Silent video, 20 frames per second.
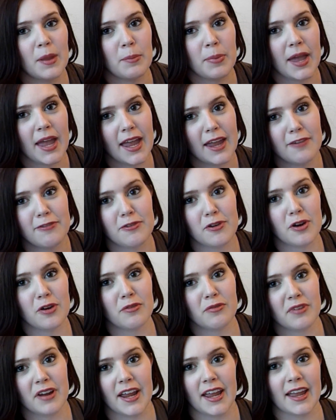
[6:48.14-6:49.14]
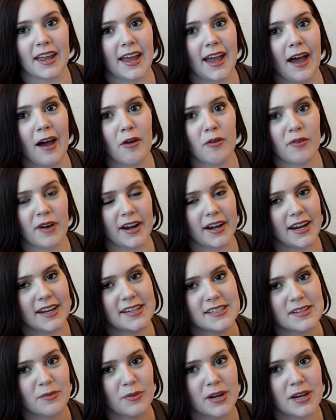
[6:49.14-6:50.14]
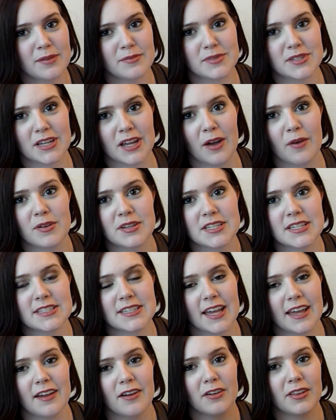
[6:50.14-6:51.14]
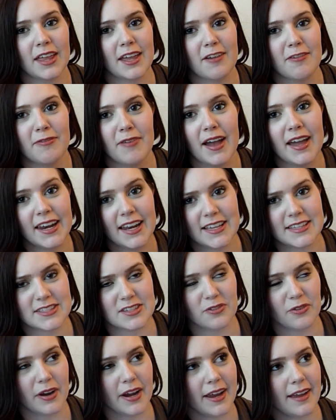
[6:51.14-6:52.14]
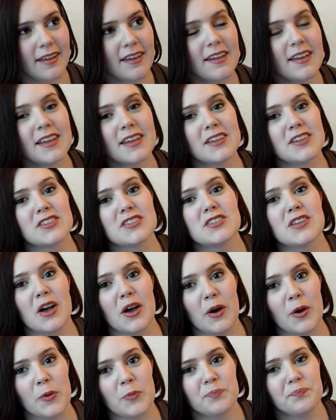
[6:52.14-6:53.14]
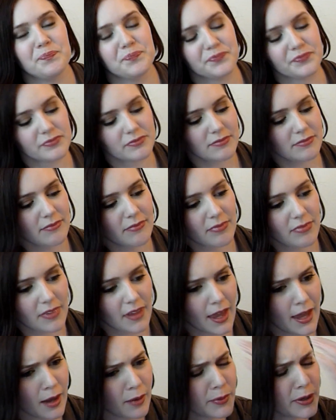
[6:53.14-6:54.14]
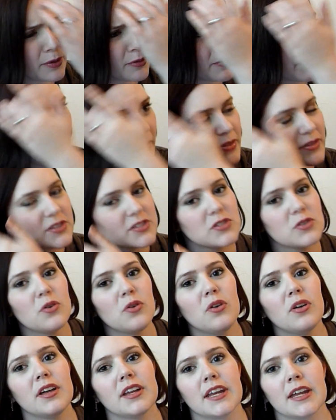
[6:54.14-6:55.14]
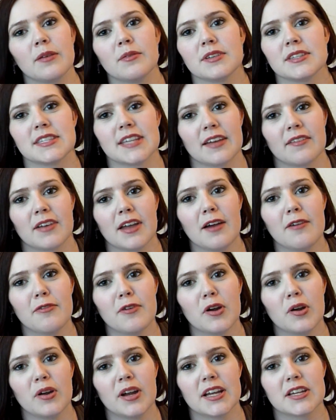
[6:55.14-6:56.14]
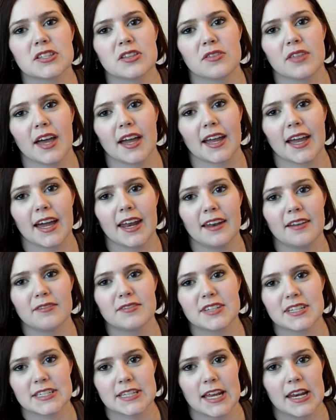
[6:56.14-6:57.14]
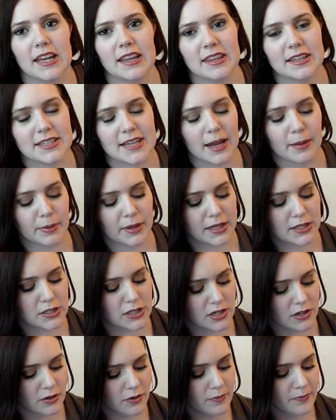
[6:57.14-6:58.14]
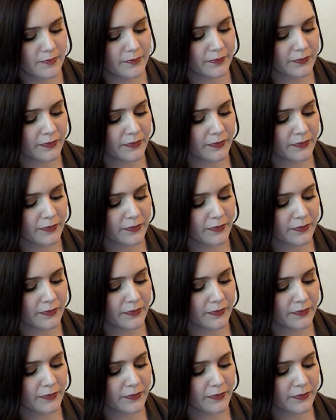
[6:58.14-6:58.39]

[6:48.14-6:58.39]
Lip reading: pay for a ring outright. I didn't want him to go into debt or like finance a ring. So, I mean, we were both in school and he was saving up for a ring, so that kind of dictated the timeline too.